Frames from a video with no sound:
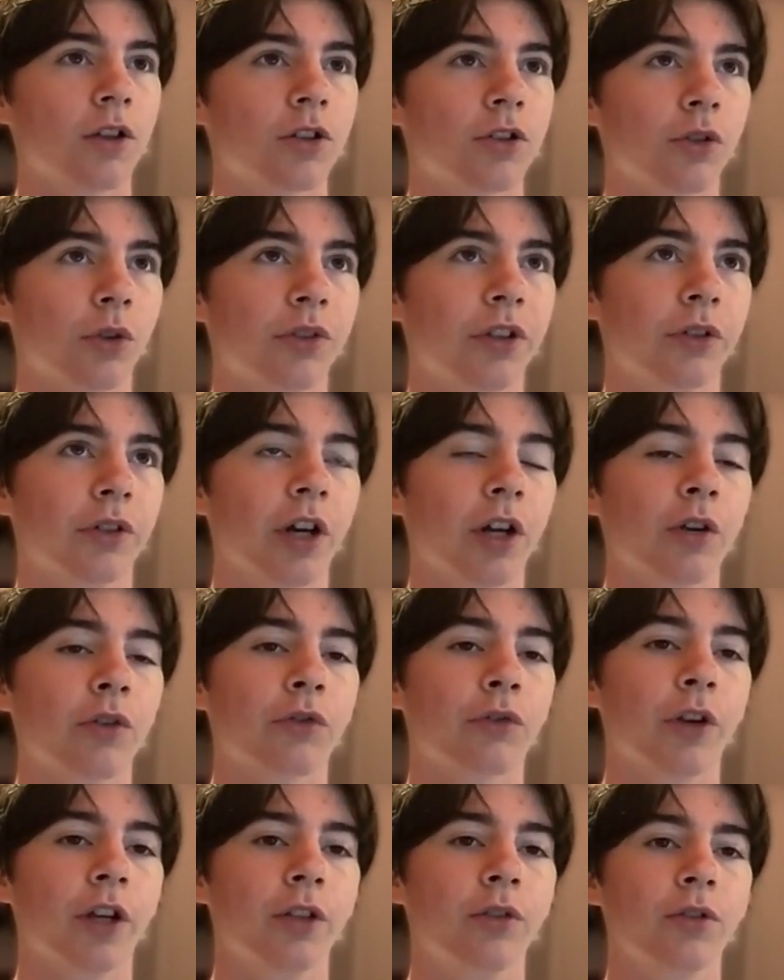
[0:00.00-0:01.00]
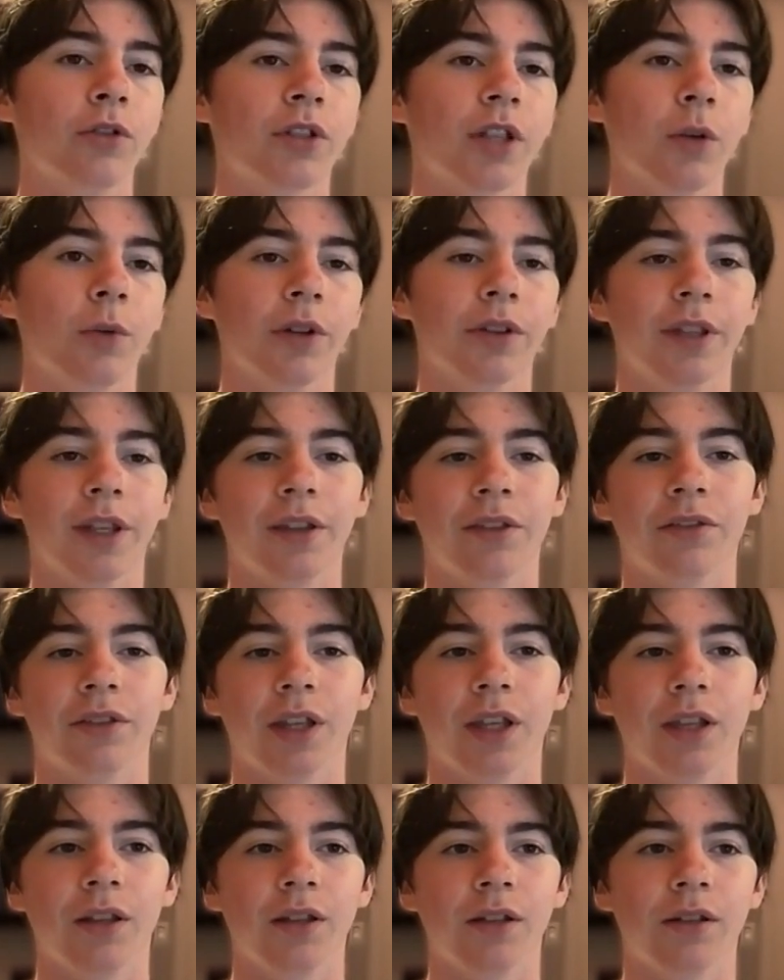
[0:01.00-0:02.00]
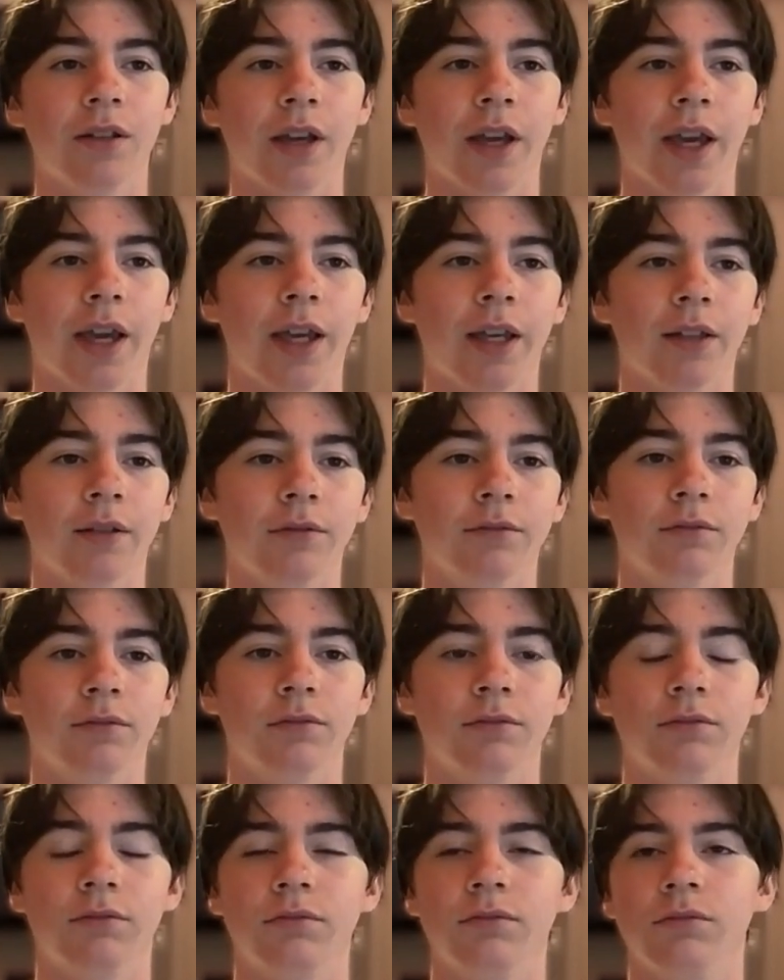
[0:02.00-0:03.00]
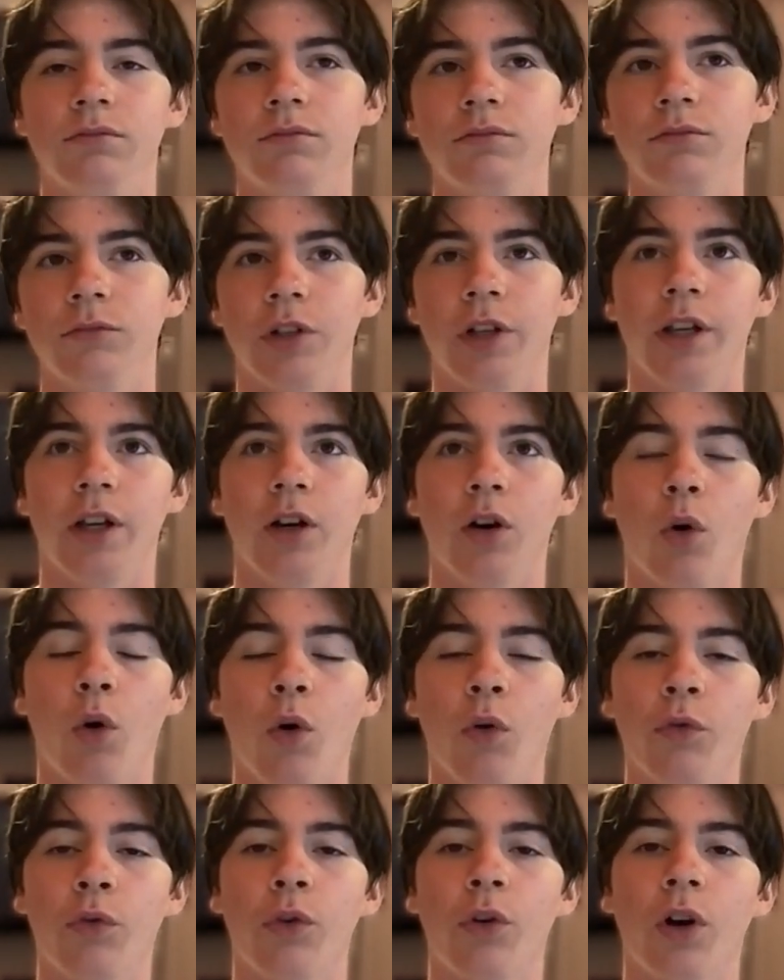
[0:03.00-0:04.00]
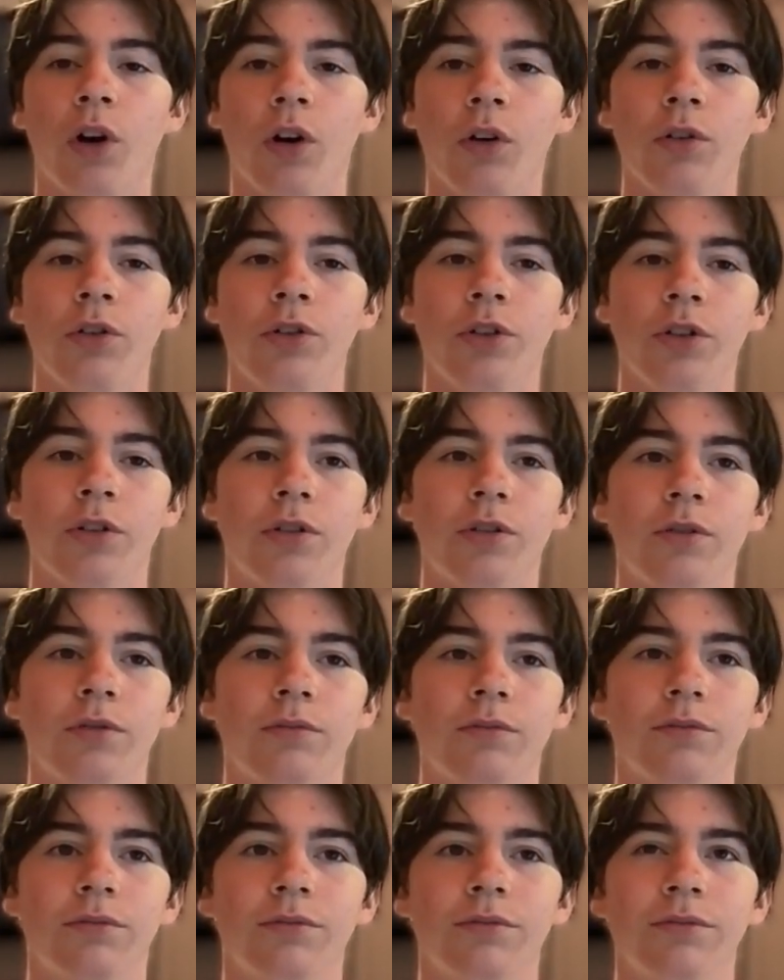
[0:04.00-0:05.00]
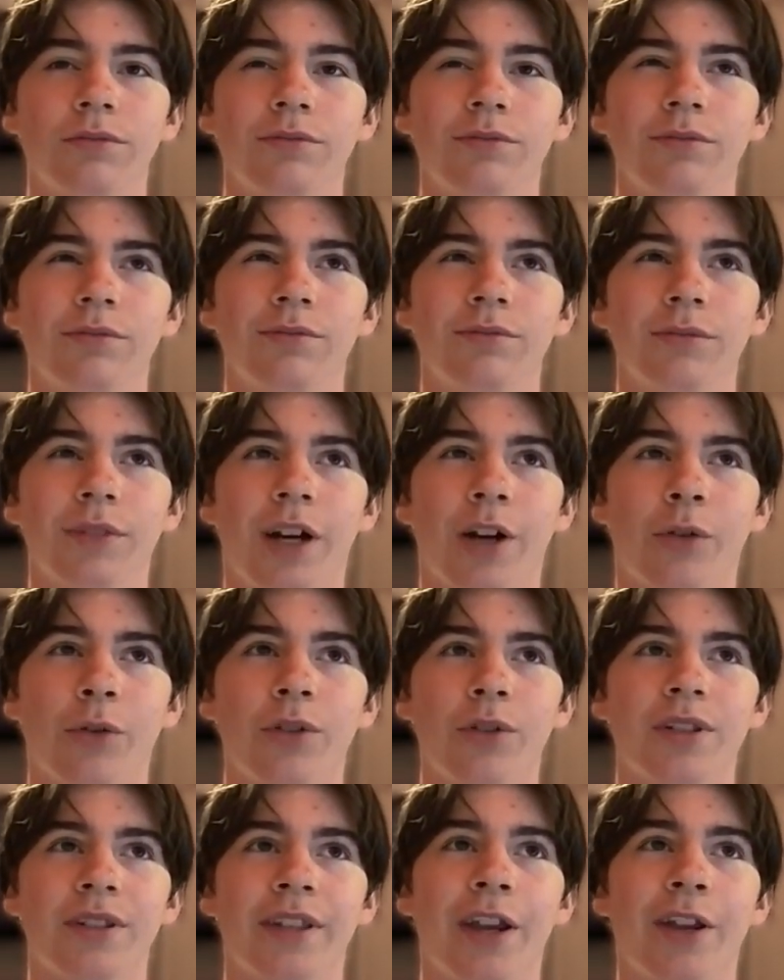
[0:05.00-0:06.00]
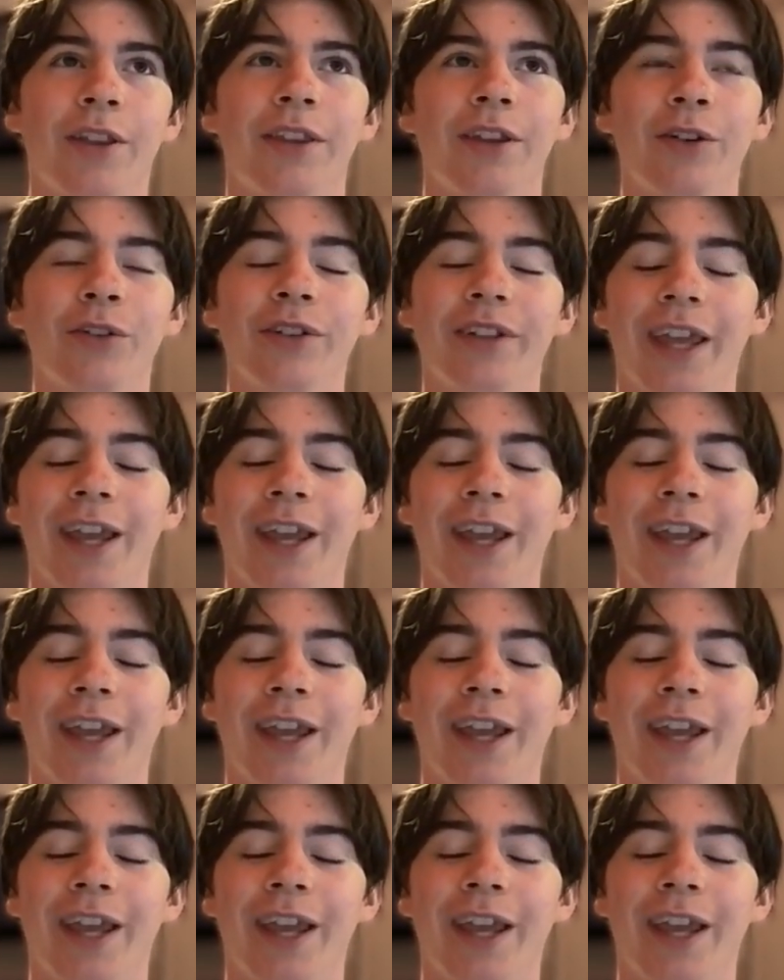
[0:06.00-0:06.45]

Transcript: So they're not afraid to say what they think and overall just, I don't know, standing